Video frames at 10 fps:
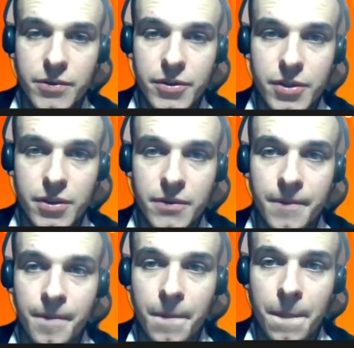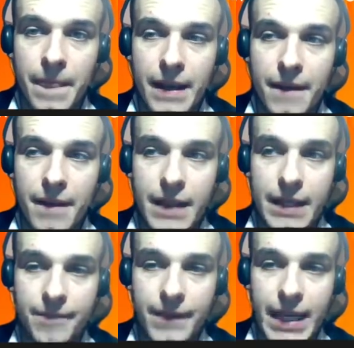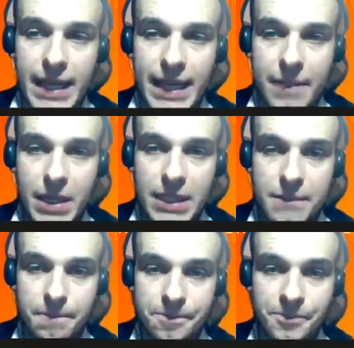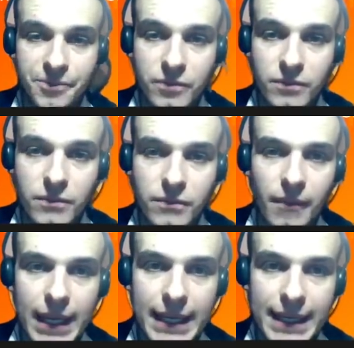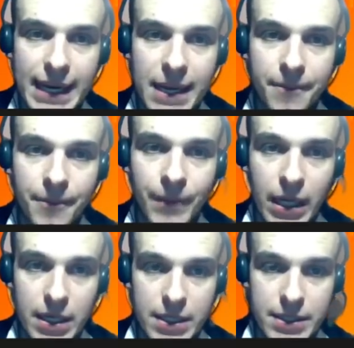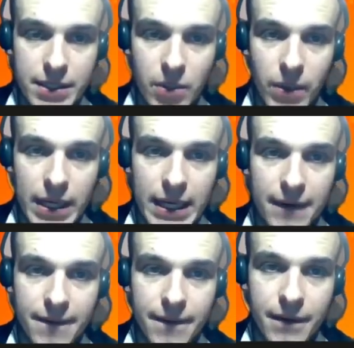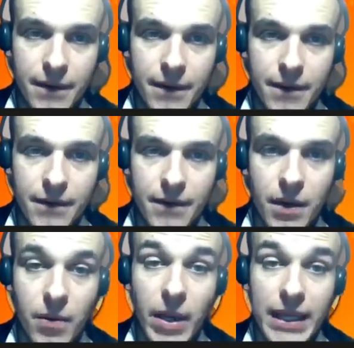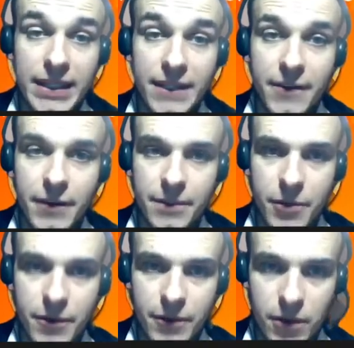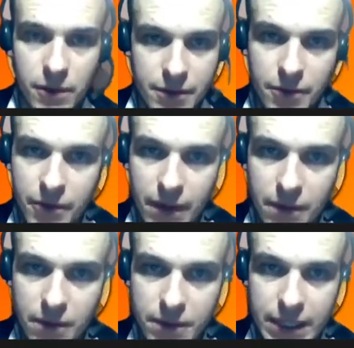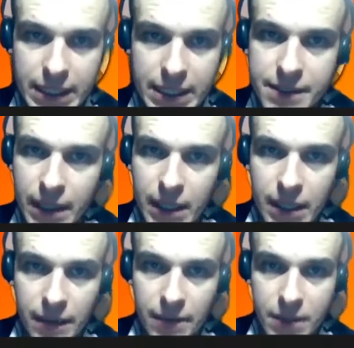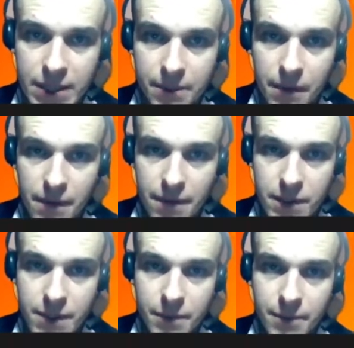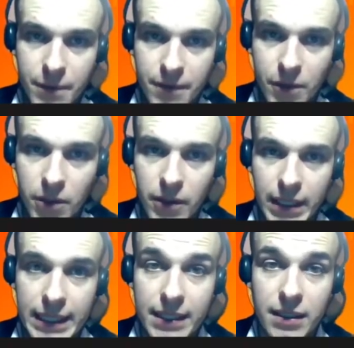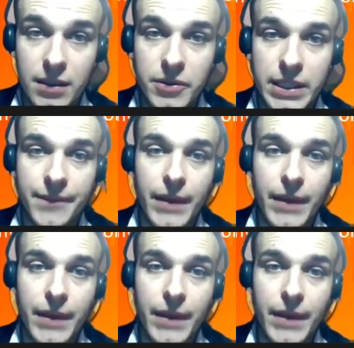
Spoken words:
show the dynamics in time. So we had different portfolios during those years. Like, for example, the first portfolio, it included